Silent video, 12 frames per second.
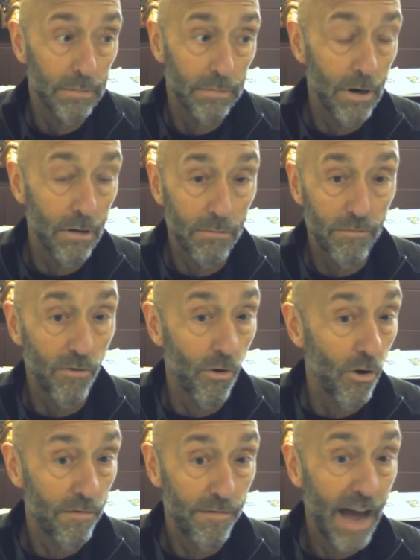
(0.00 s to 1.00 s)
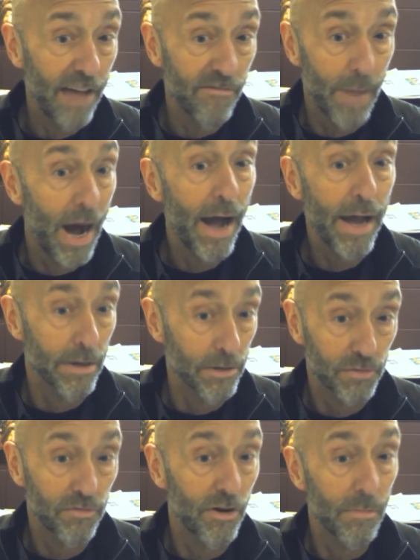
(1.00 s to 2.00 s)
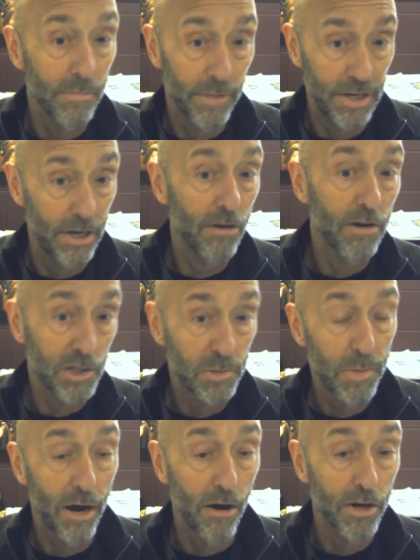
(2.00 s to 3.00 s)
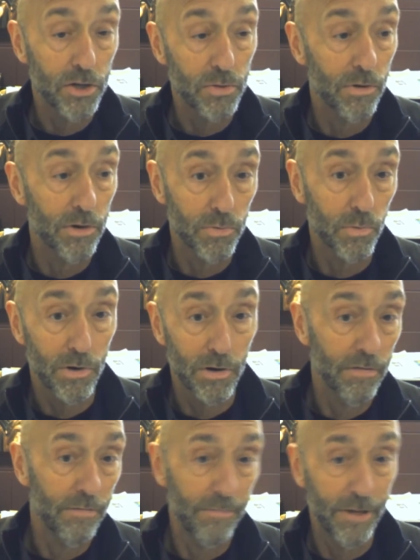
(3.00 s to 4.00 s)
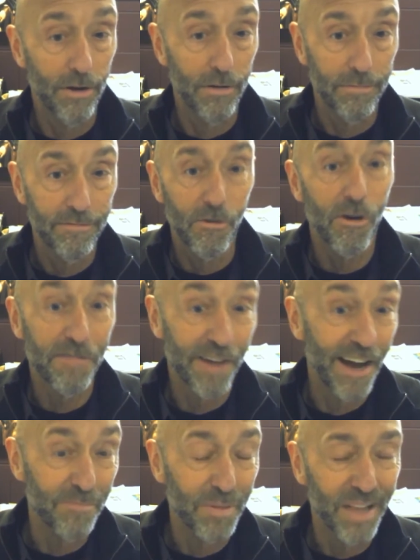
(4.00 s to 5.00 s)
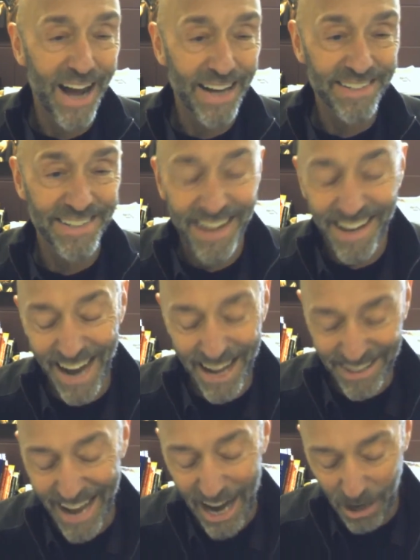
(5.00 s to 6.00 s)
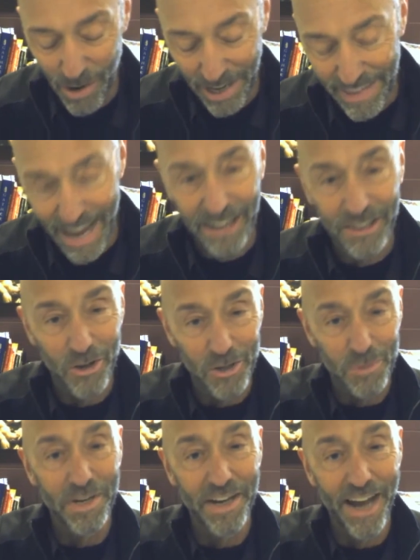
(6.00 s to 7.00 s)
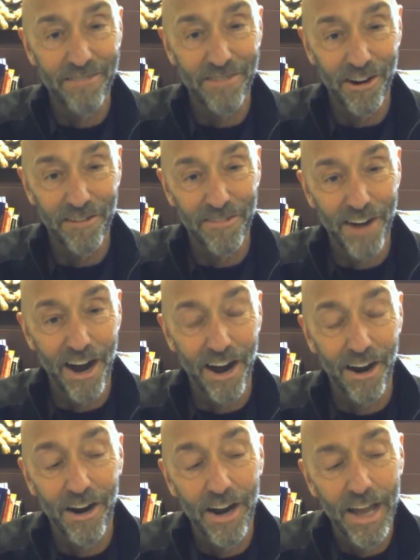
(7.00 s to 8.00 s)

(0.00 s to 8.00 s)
you know, 4 or 5 miles from the nearest parish, whereas we're, you know, 4 or 5 blocks, not quite that close, but not very far.